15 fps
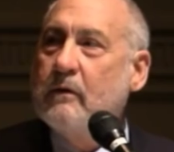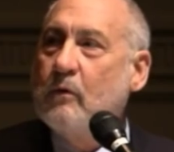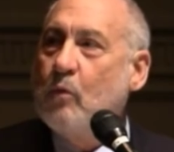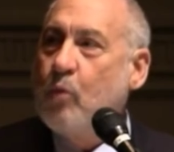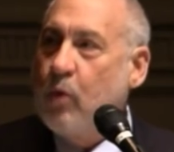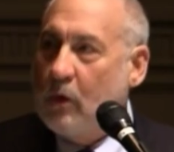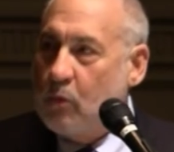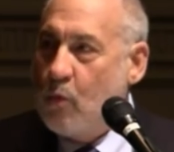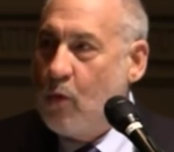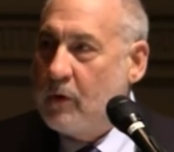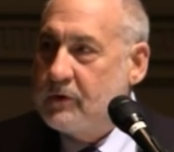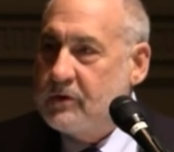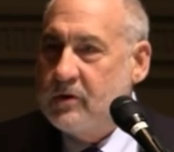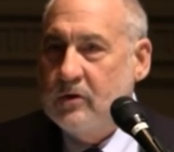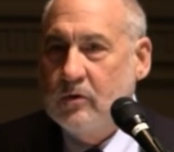World War
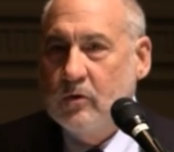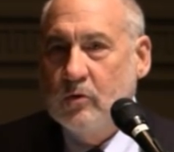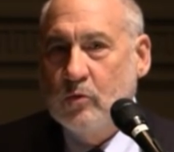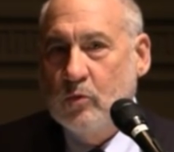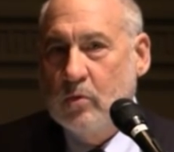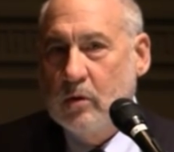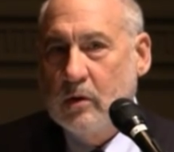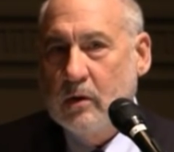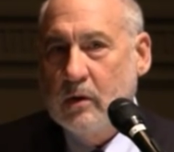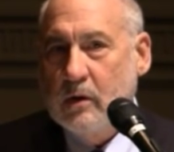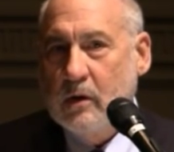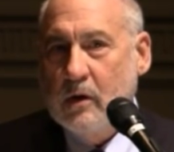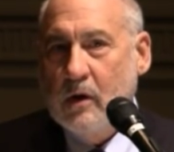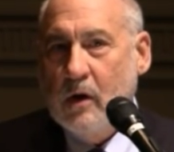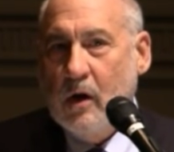II
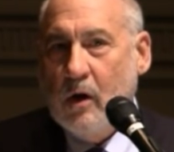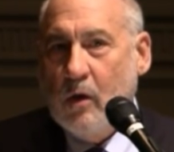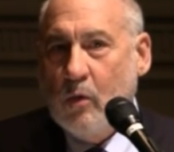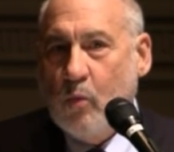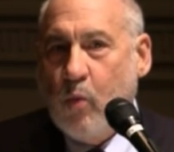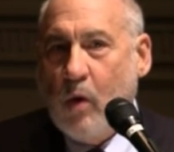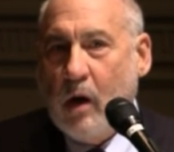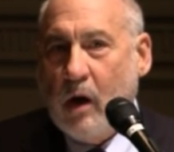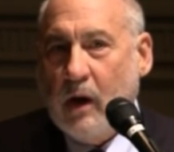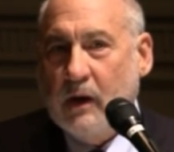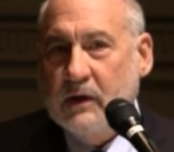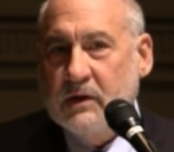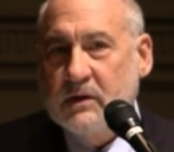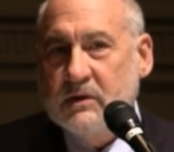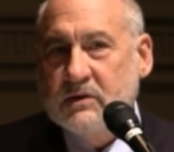
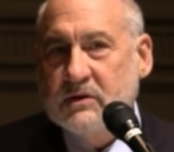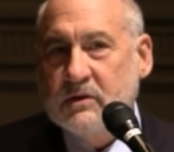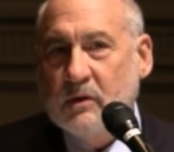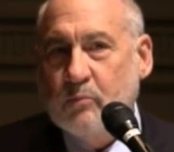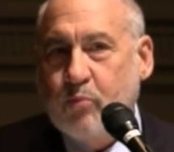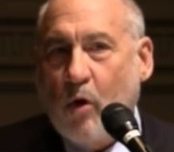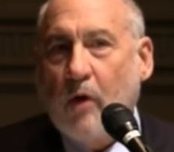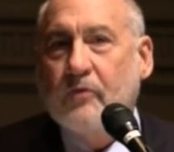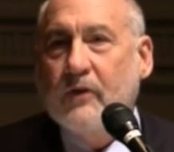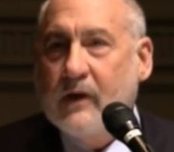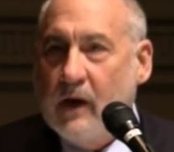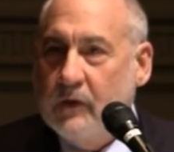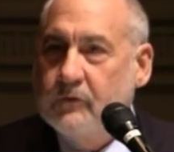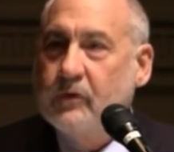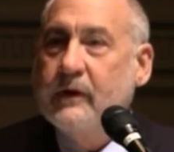was brought the
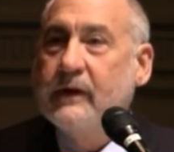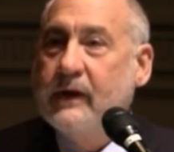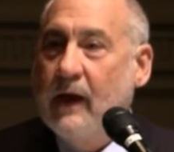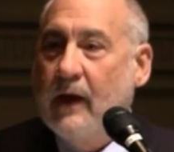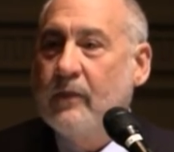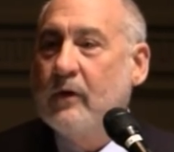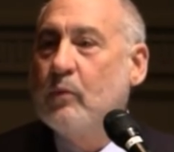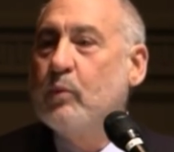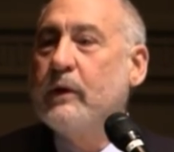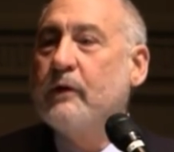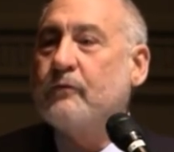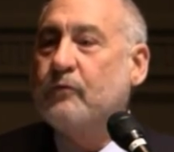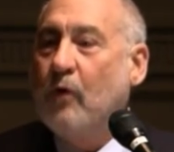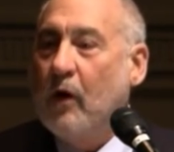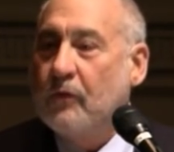country together. We had
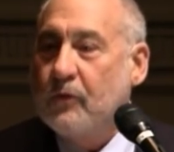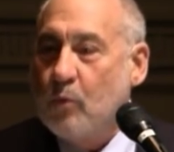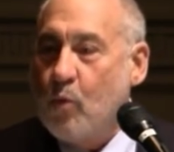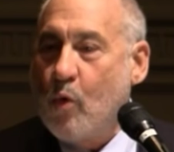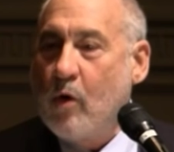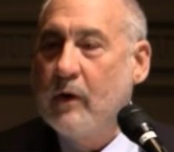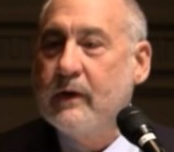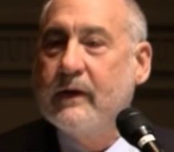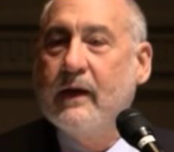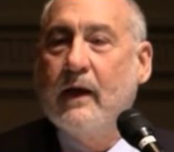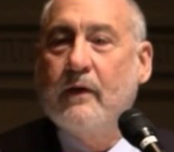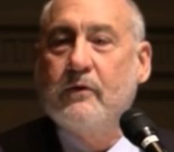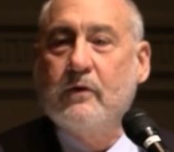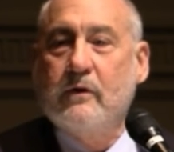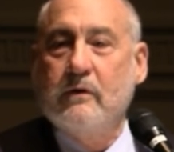fought the war
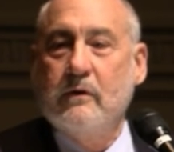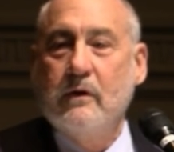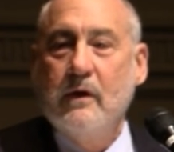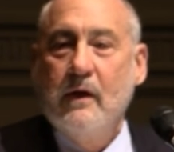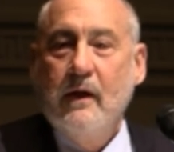together.